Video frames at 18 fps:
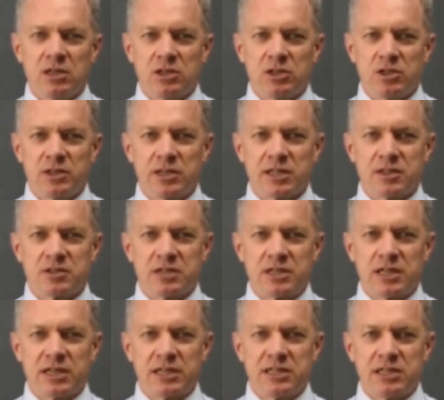
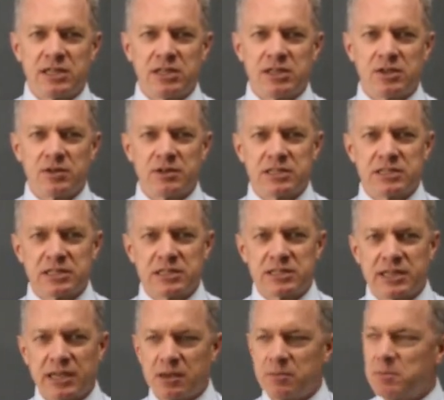2019 US
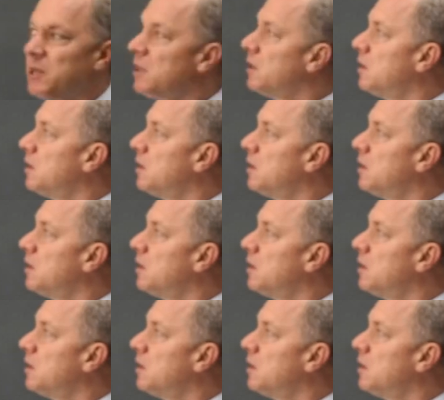exam.